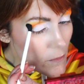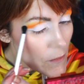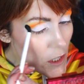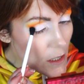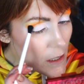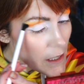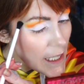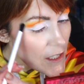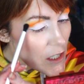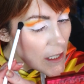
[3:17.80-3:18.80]
Just on the
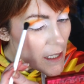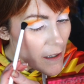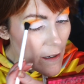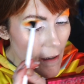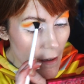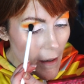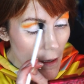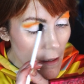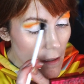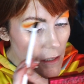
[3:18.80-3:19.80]
edges here.
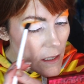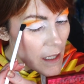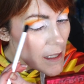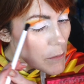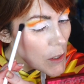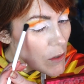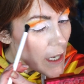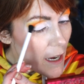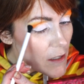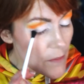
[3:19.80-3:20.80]
Just kind of blow it
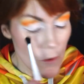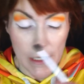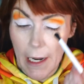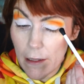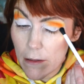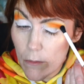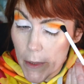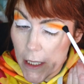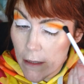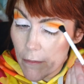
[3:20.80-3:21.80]
out, smoke it out a little
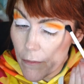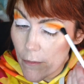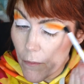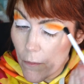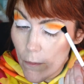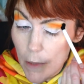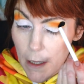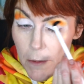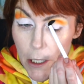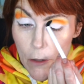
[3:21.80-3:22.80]
bit. And
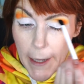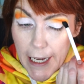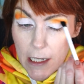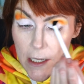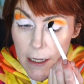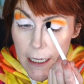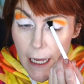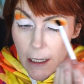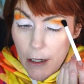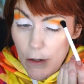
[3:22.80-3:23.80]
I'm going to go back into the
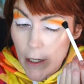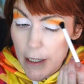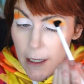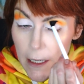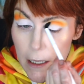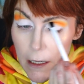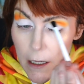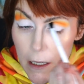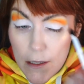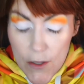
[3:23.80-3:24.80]
yellow and then,
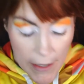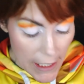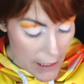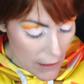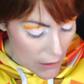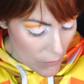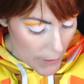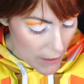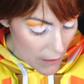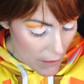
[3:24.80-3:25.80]
so I can get a little
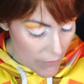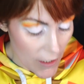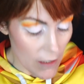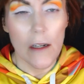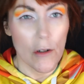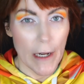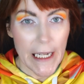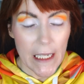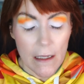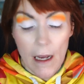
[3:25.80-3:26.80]
bit of a
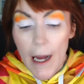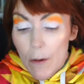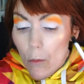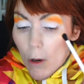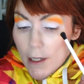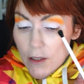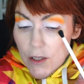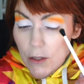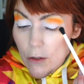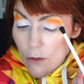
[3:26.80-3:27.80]
gradient, I want
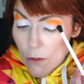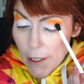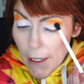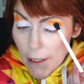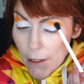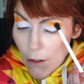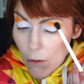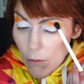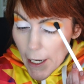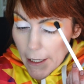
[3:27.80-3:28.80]
to kind of go
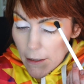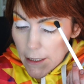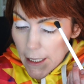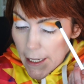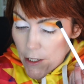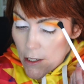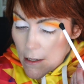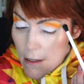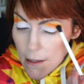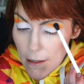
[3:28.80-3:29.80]
right on the
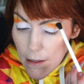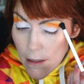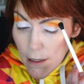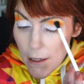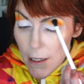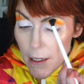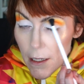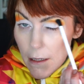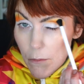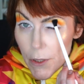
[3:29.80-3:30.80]
edges
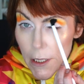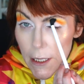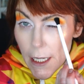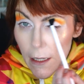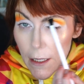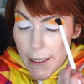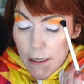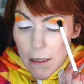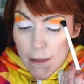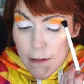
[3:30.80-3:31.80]
and blend it out like
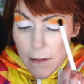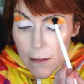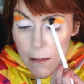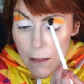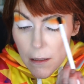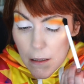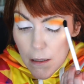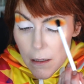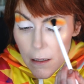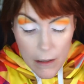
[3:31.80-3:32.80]
this.
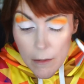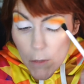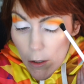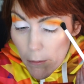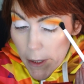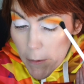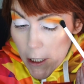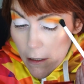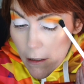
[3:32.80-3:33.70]
Come on, baby.